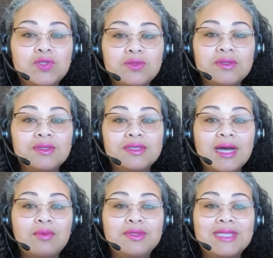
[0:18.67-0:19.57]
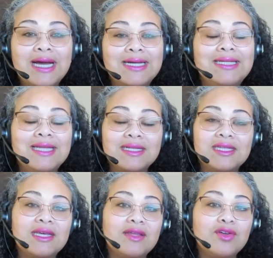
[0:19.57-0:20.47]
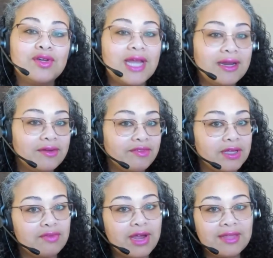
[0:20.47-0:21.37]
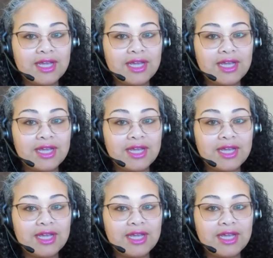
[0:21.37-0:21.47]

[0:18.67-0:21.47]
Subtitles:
tools that will not connect together natively, right?